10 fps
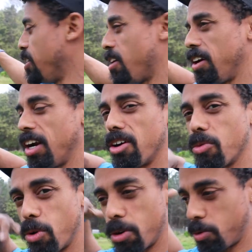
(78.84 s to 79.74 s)
garden area
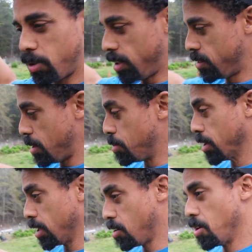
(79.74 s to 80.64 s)
where we
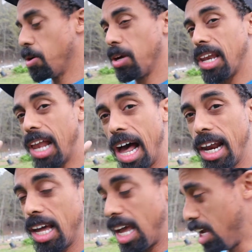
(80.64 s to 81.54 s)
typically grow a lot
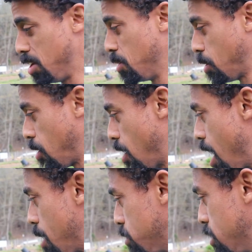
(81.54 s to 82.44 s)
of annual
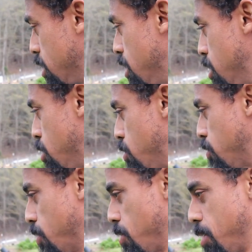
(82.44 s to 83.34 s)
crops,
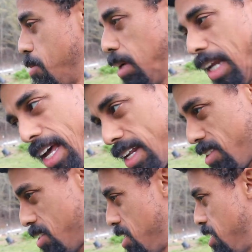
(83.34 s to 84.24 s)
from
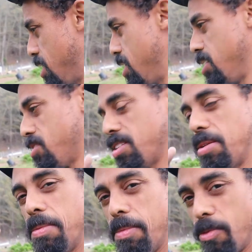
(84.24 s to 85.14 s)
lettuces
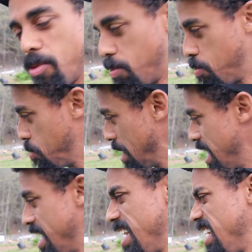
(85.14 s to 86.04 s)
and
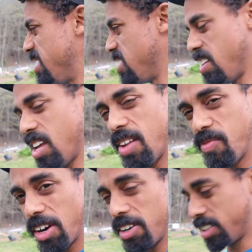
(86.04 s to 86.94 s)
beets and
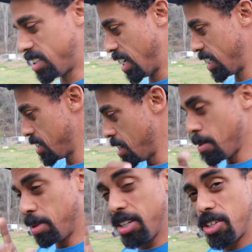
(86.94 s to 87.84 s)
various things.
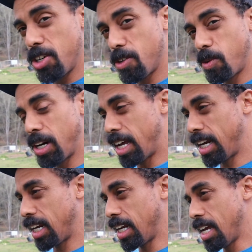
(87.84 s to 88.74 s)
But this year we're
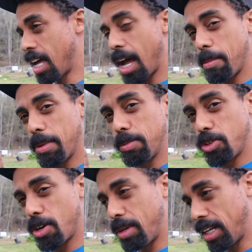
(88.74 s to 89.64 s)
letting, I'm
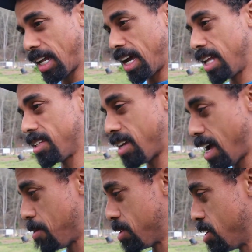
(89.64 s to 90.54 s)
observing a land
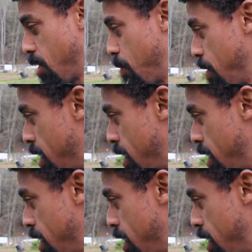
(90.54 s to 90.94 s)
Sabbath, so